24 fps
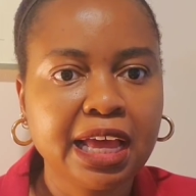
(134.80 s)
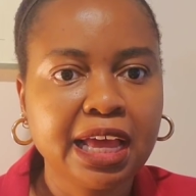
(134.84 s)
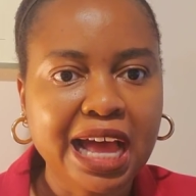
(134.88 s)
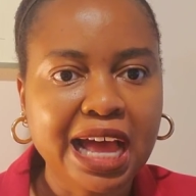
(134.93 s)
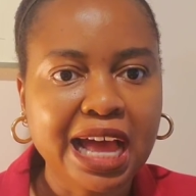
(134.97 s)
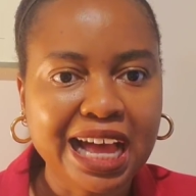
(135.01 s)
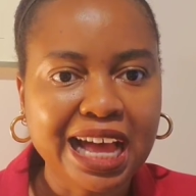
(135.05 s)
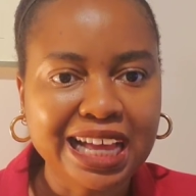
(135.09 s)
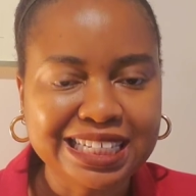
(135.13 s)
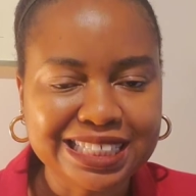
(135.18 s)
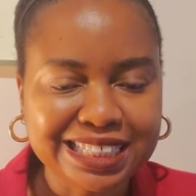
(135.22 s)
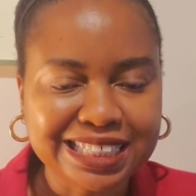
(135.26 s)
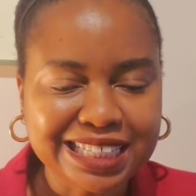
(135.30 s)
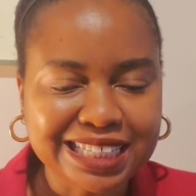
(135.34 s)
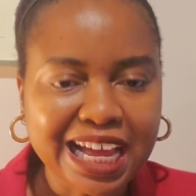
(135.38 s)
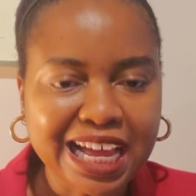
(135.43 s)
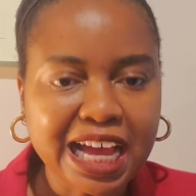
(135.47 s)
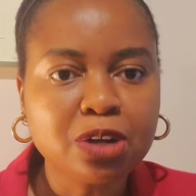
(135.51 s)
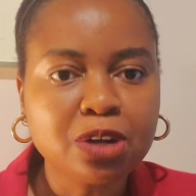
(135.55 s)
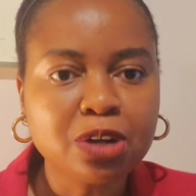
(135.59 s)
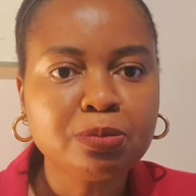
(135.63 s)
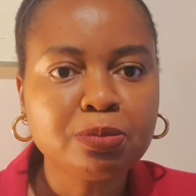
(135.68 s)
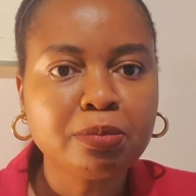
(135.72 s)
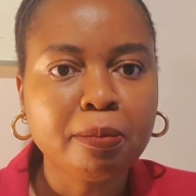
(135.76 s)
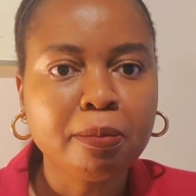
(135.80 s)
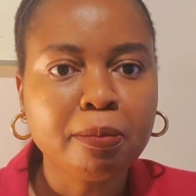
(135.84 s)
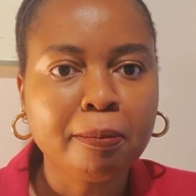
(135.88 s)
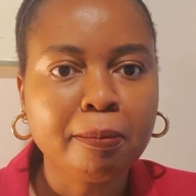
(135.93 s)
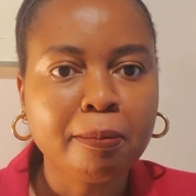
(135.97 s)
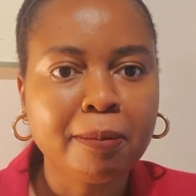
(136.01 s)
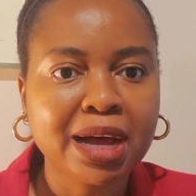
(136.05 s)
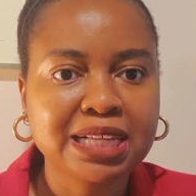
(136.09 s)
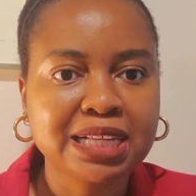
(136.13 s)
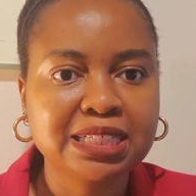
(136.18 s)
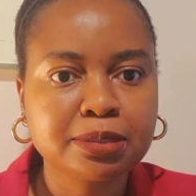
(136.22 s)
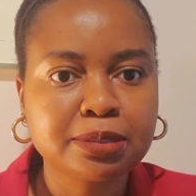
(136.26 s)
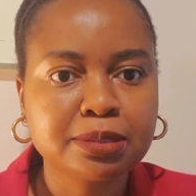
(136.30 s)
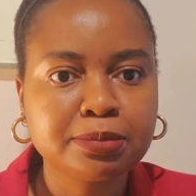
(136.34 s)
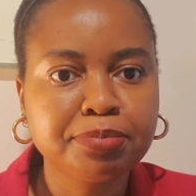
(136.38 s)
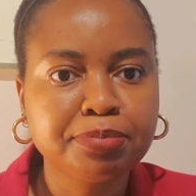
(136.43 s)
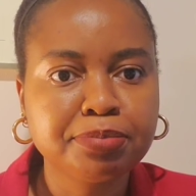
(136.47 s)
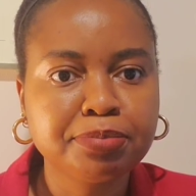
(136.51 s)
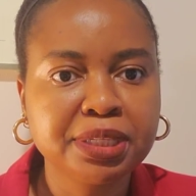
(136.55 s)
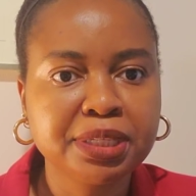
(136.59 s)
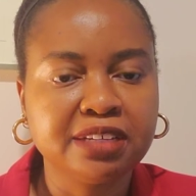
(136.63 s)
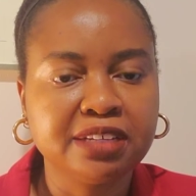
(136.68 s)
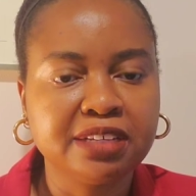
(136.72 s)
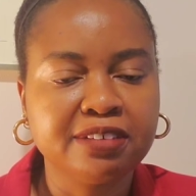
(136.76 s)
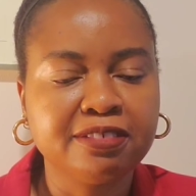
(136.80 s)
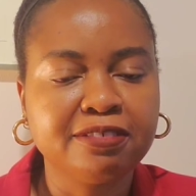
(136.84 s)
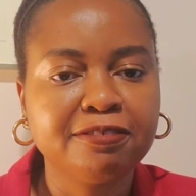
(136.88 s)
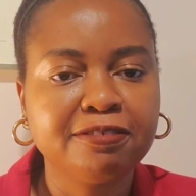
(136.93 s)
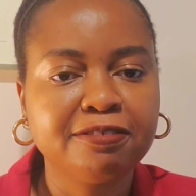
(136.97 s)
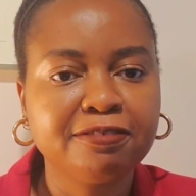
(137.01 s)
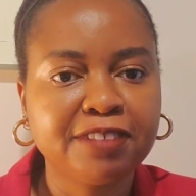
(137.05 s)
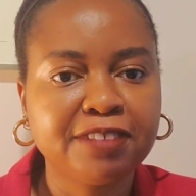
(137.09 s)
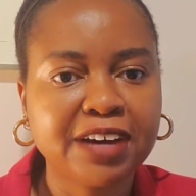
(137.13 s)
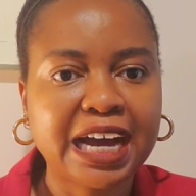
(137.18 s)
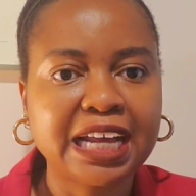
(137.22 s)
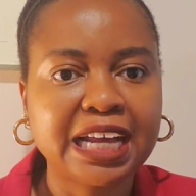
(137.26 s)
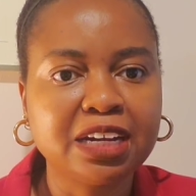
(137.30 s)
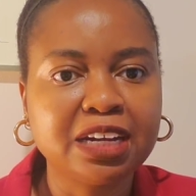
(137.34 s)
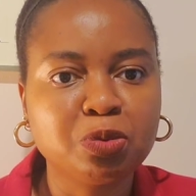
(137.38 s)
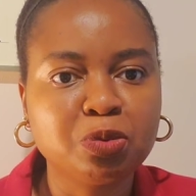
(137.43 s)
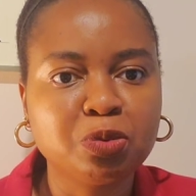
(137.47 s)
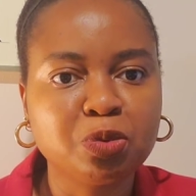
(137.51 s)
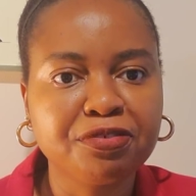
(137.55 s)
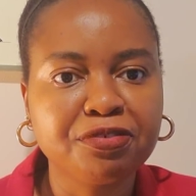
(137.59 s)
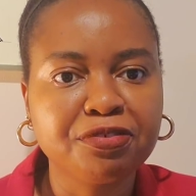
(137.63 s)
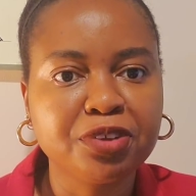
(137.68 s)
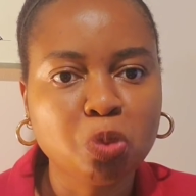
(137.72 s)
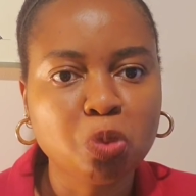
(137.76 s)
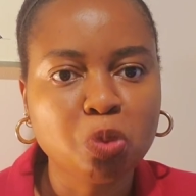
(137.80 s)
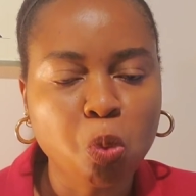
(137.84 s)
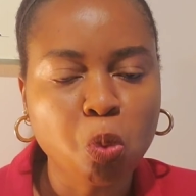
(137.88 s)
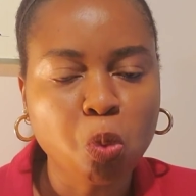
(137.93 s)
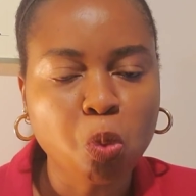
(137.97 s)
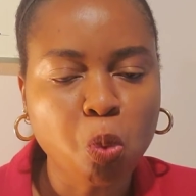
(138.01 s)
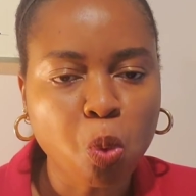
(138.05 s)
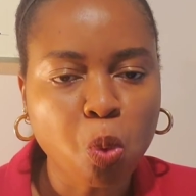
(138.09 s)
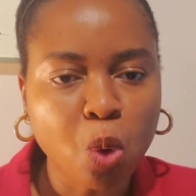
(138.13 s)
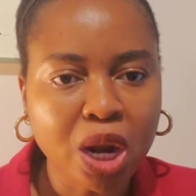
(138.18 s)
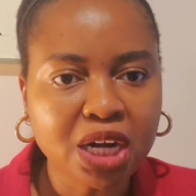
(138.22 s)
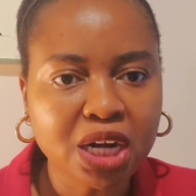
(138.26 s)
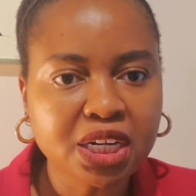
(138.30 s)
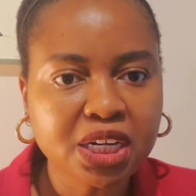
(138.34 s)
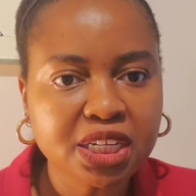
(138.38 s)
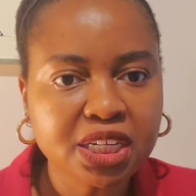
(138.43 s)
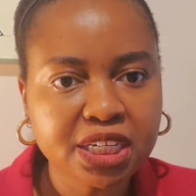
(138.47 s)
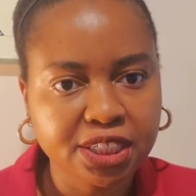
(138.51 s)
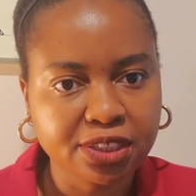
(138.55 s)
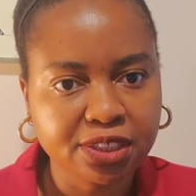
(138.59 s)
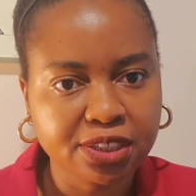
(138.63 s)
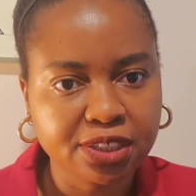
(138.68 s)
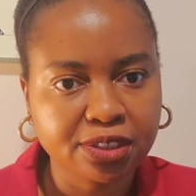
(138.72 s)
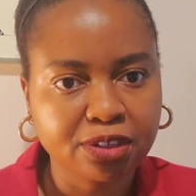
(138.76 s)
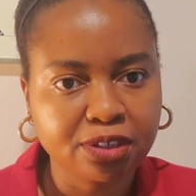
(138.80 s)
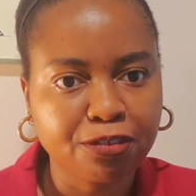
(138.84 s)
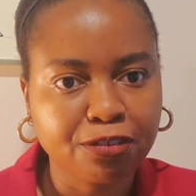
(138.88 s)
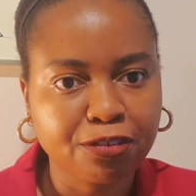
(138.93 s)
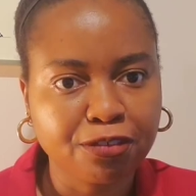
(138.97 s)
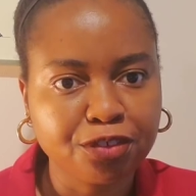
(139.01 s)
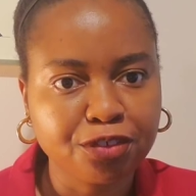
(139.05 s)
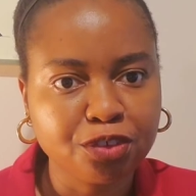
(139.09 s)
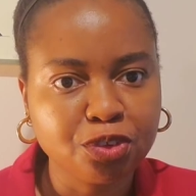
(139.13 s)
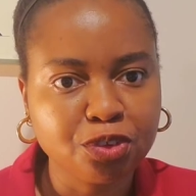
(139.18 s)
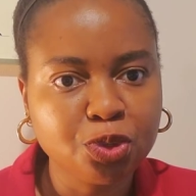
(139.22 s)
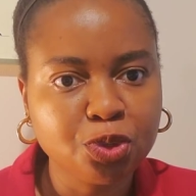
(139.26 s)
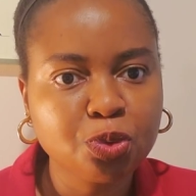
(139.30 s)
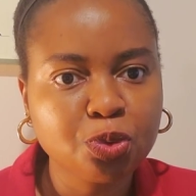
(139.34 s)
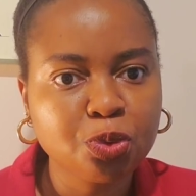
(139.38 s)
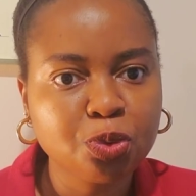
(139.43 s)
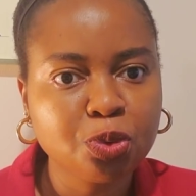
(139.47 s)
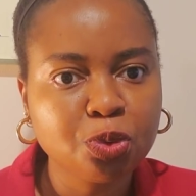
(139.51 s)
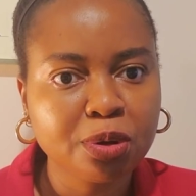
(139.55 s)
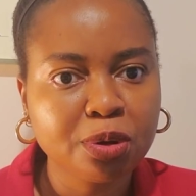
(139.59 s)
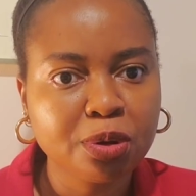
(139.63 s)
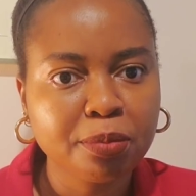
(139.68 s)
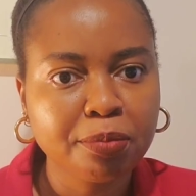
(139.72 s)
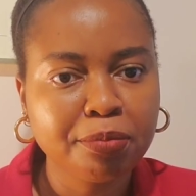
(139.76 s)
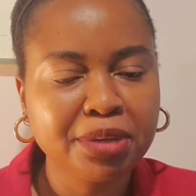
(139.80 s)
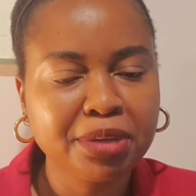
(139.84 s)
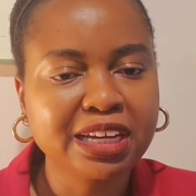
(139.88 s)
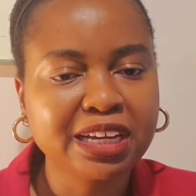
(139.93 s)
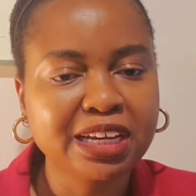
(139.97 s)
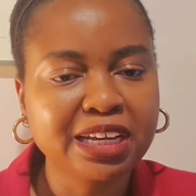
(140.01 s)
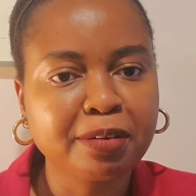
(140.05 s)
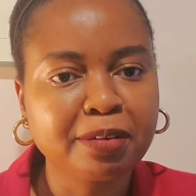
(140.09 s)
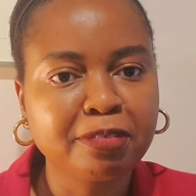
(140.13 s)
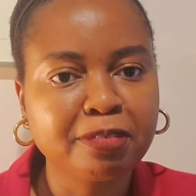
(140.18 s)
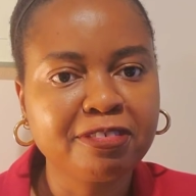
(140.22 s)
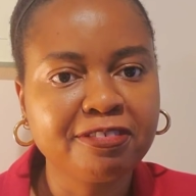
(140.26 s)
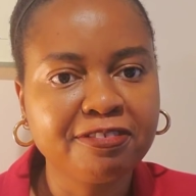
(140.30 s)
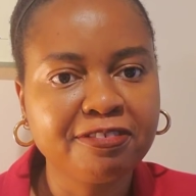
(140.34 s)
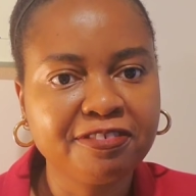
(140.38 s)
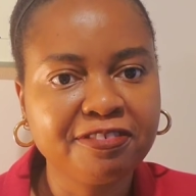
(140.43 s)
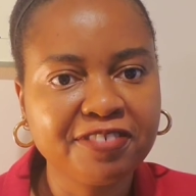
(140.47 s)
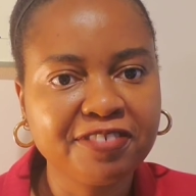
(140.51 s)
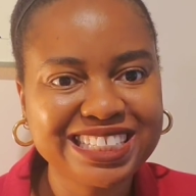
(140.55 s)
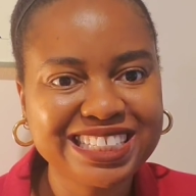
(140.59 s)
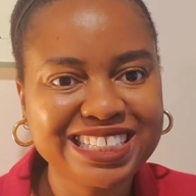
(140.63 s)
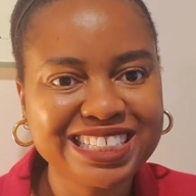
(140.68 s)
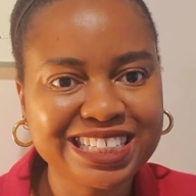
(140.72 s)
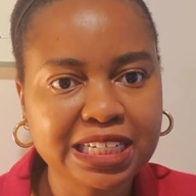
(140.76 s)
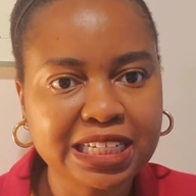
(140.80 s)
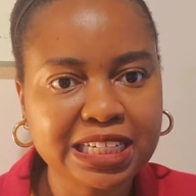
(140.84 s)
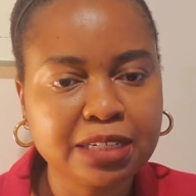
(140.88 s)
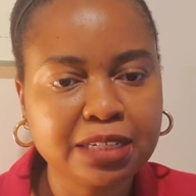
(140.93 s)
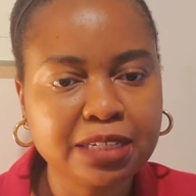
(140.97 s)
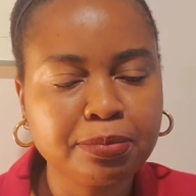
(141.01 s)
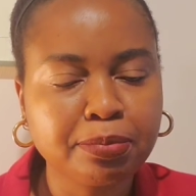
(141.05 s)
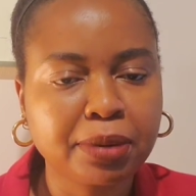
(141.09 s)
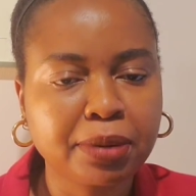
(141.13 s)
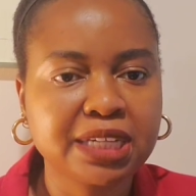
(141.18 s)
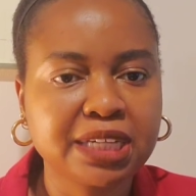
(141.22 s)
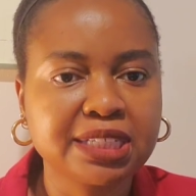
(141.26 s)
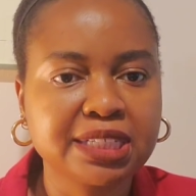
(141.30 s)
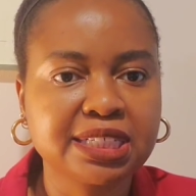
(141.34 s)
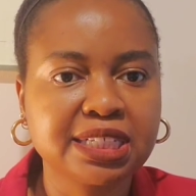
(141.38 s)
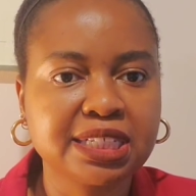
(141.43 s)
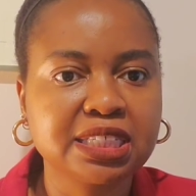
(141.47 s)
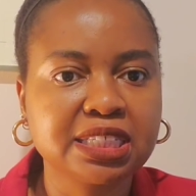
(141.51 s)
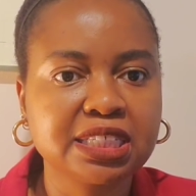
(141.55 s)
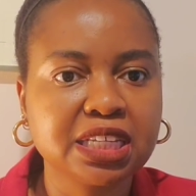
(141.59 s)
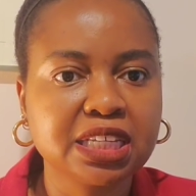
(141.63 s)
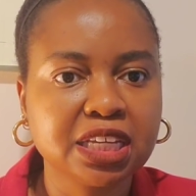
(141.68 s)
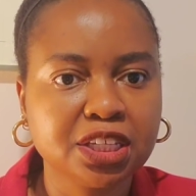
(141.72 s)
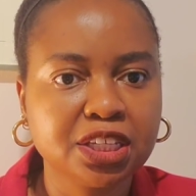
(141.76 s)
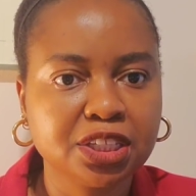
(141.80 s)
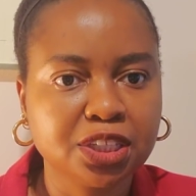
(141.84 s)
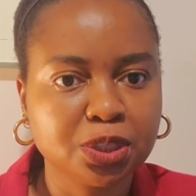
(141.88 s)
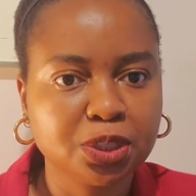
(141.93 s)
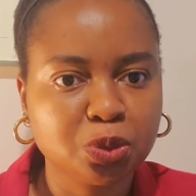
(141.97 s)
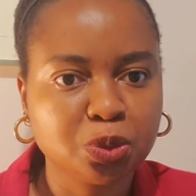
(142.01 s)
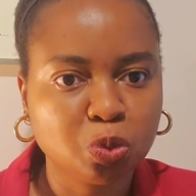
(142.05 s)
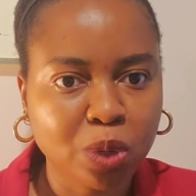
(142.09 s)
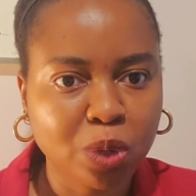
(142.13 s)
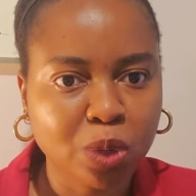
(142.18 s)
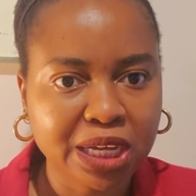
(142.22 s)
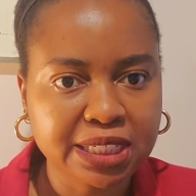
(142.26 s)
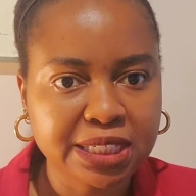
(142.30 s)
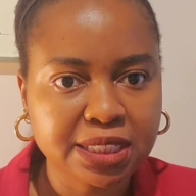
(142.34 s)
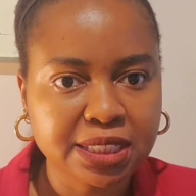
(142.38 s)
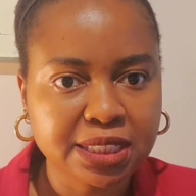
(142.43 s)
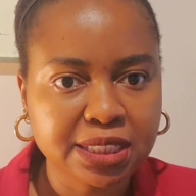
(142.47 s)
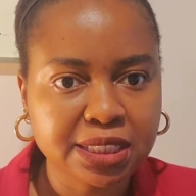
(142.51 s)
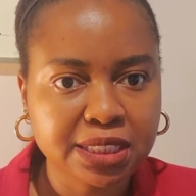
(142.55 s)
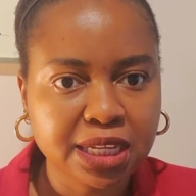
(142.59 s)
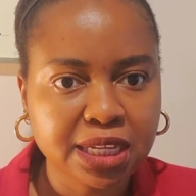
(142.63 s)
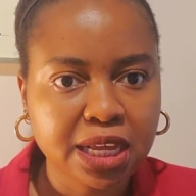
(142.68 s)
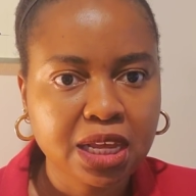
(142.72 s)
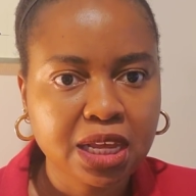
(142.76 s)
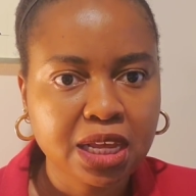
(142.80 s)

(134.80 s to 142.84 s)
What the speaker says: Asylum must be filed within 1 year of you being physically present in the US.